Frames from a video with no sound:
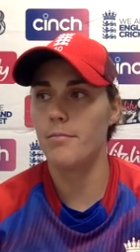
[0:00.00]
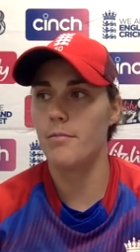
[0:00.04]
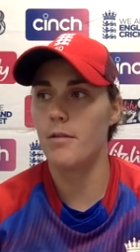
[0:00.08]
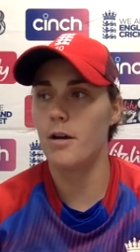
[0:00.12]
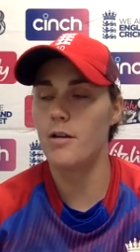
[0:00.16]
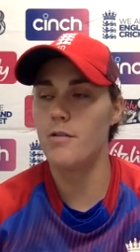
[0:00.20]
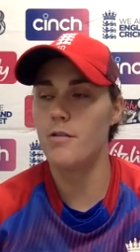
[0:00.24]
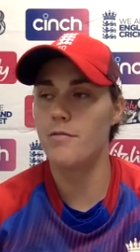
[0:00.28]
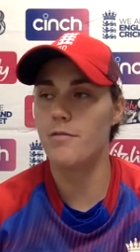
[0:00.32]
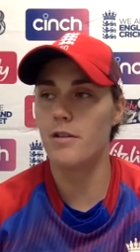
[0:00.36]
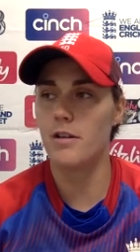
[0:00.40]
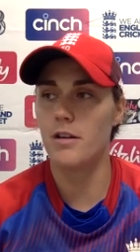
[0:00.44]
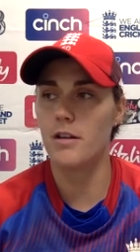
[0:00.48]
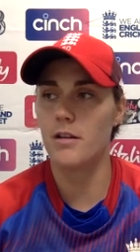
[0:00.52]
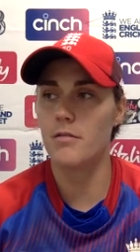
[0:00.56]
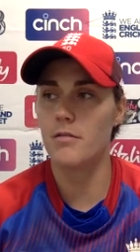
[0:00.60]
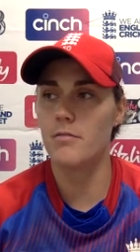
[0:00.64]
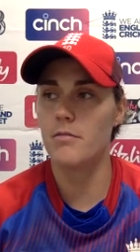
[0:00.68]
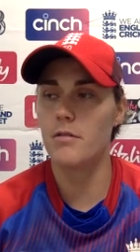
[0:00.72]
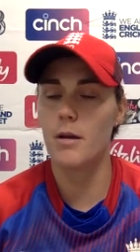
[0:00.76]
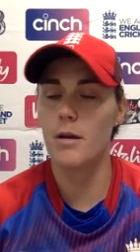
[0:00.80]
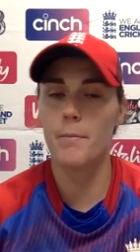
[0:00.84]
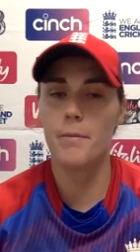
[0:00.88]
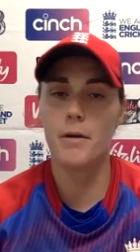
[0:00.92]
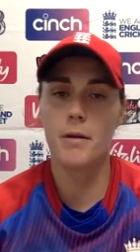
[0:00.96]
hopefully
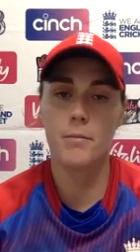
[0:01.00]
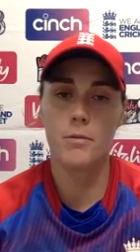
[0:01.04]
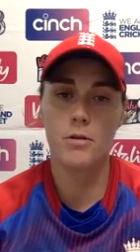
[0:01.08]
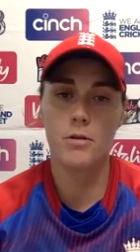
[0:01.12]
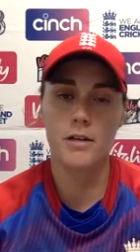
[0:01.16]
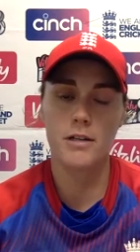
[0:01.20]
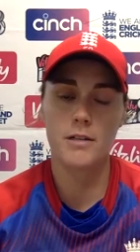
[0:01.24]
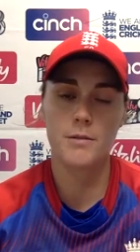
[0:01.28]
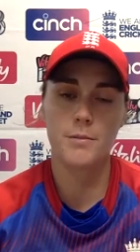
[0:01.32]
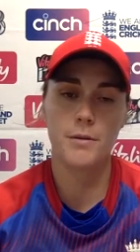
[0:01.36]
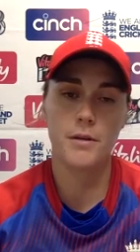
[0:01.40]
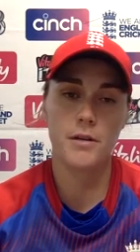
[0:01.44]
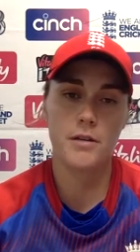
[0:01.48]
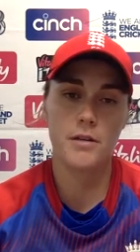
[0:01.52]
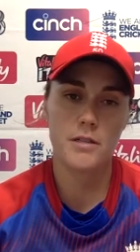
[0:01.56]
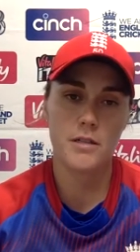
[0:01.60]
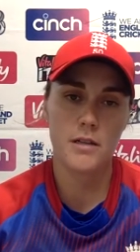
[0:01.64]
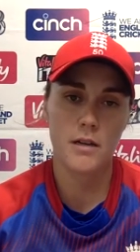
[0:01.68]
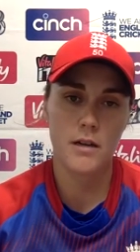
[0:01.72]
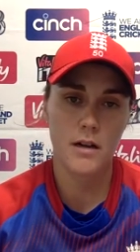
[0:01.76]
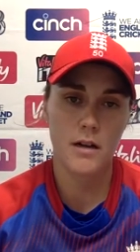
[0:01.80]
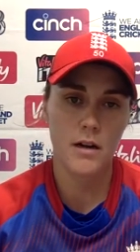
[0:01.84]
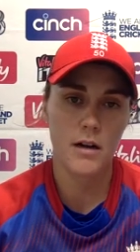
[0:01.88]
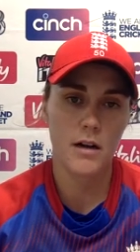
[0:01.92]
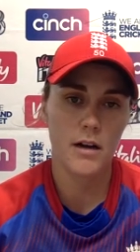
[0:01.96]
a bit more experience
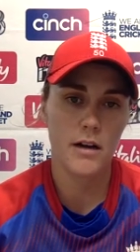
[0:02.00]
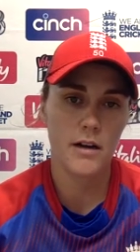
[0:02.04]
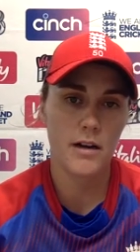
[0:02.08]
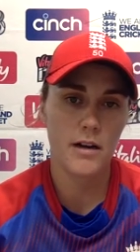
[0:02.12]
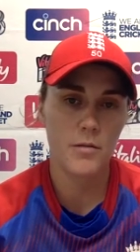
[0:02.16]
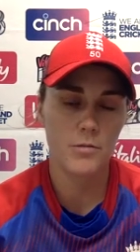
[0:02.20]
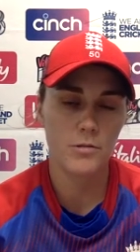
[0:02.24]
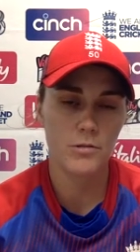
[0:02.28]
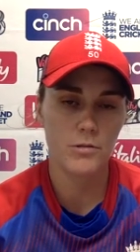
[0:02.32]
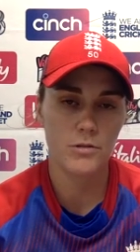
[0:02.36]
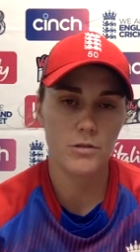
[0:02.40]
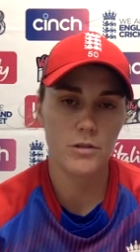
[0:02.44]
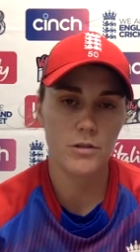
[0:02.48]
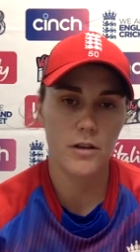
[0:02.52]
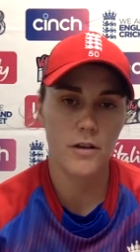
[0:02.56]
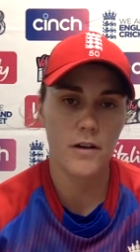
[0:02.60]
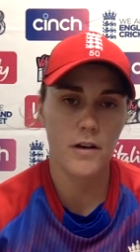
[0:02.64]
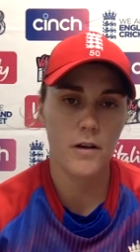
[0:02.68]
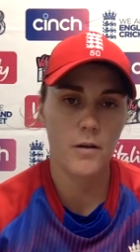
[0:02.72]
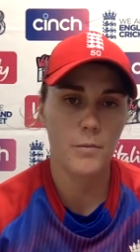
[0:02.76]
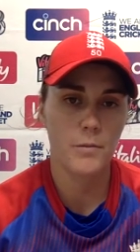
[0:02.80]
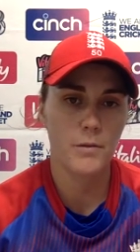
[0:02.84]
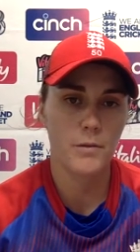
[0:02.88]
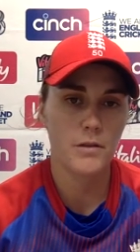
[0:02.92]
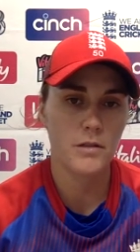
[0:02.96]
in our lineup will also
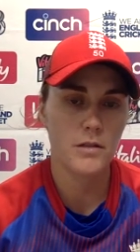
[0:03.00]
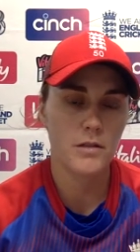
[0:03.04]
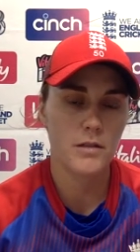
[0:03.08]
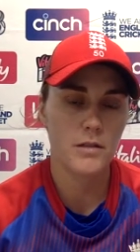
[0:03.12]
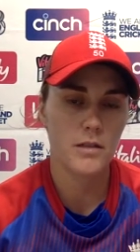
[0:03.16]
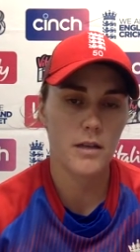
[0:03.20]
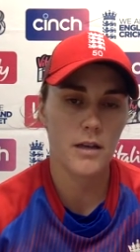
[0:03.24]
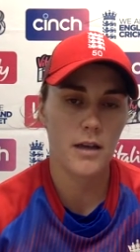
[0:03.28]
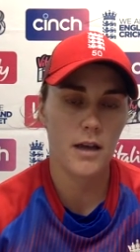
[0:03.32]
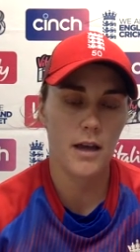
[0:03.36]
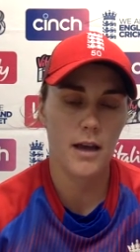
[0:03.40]
help us.